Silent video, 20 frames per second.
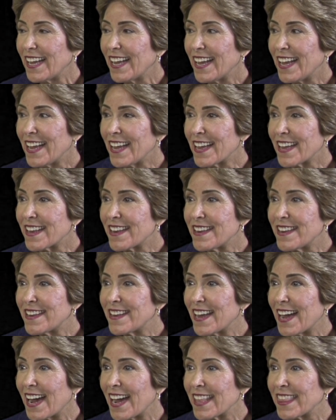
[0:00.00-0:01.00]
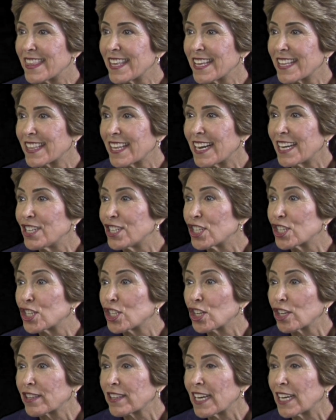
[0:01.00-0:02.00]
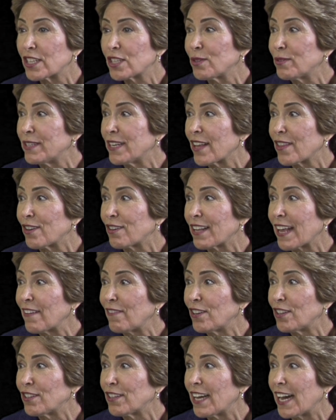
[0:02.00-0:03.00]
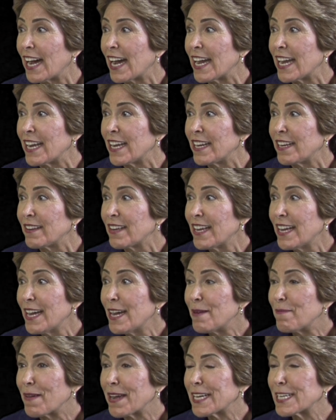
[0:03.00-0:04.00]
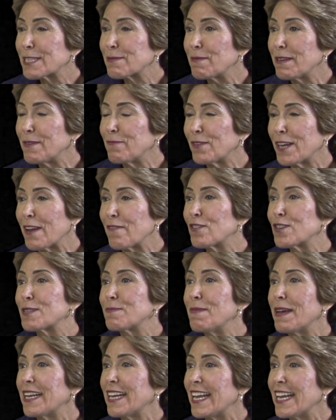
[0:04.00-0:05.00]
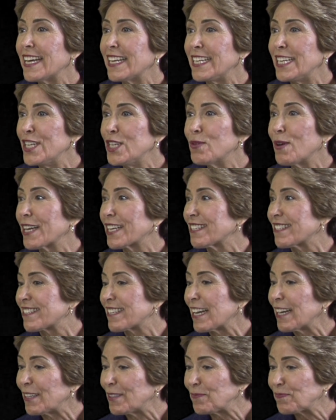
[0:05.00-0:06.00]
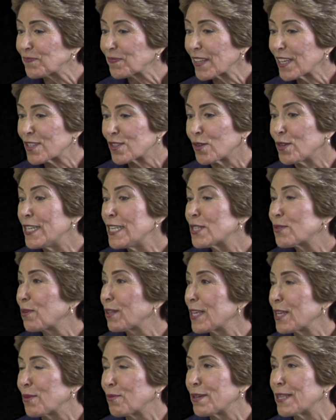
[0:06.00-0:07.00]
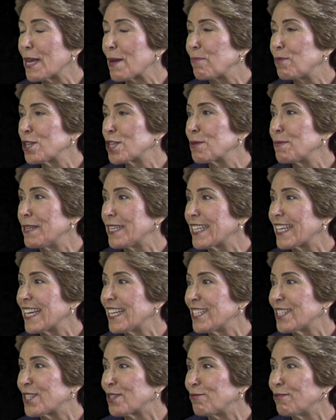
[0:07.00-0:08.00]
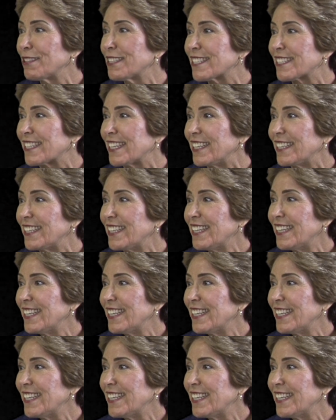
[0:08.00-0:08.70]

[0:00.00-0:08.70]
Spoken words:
And I think that I just took that to another level. My husband, when I first met Ed, he knew I could sell, so he's really the one that pushed me to get into real estate.